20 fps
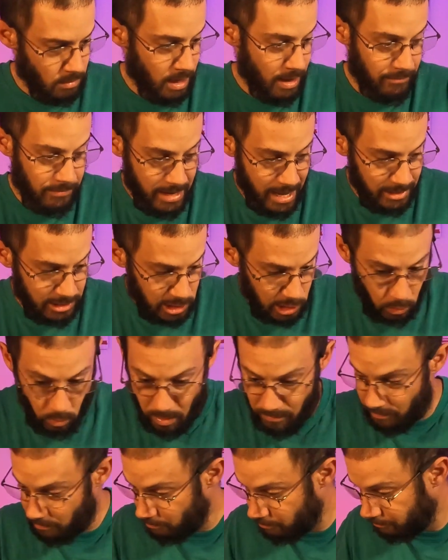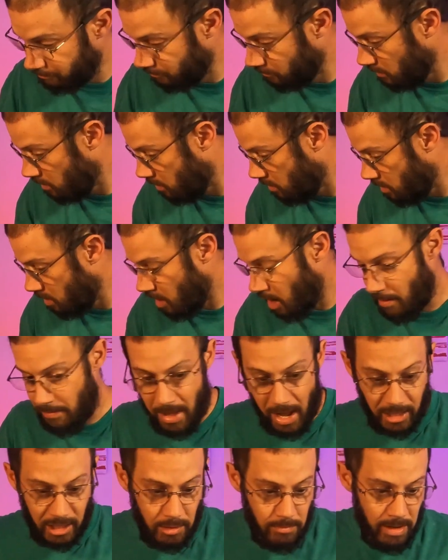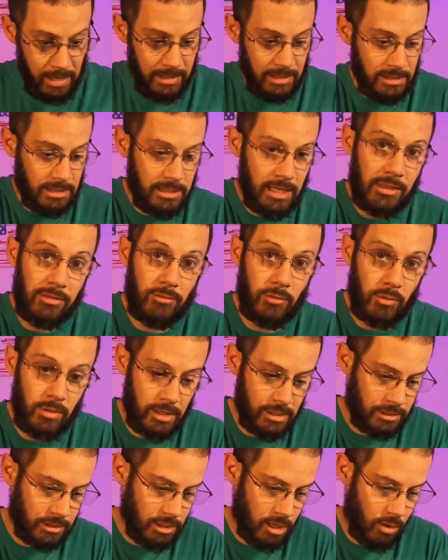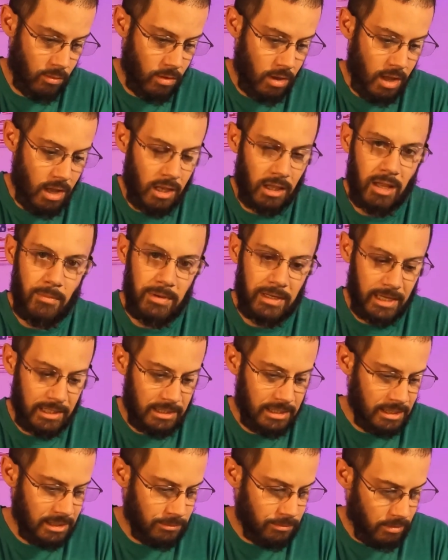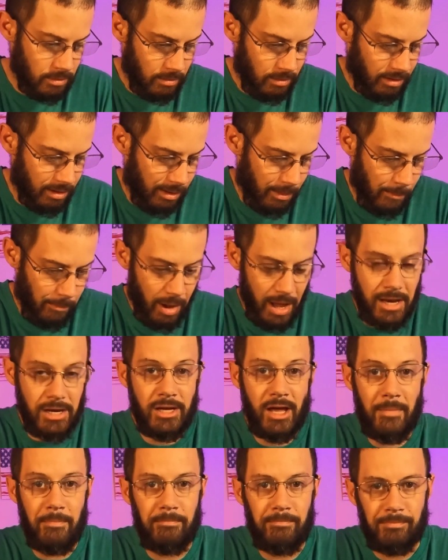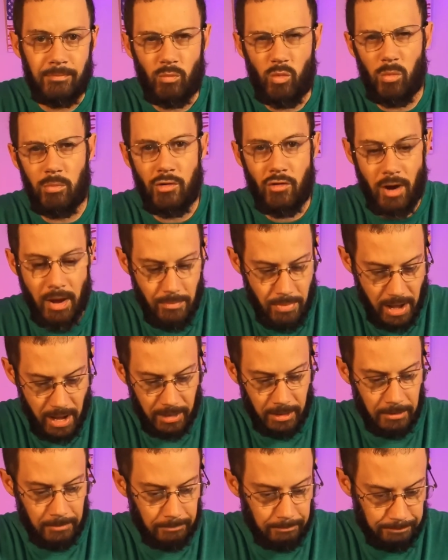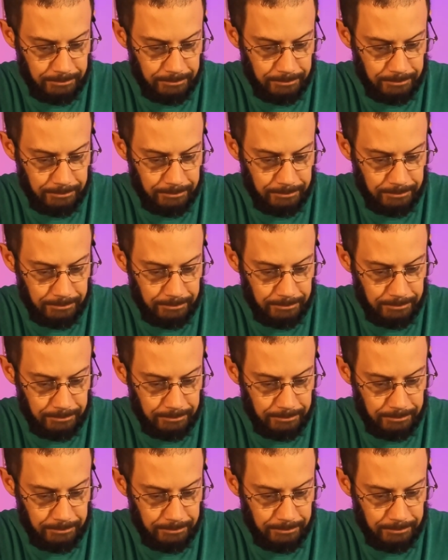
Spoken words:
I've got 2 of them. I'm not gonna make you sit through this, so let me get these buttoned up. We'll be right back.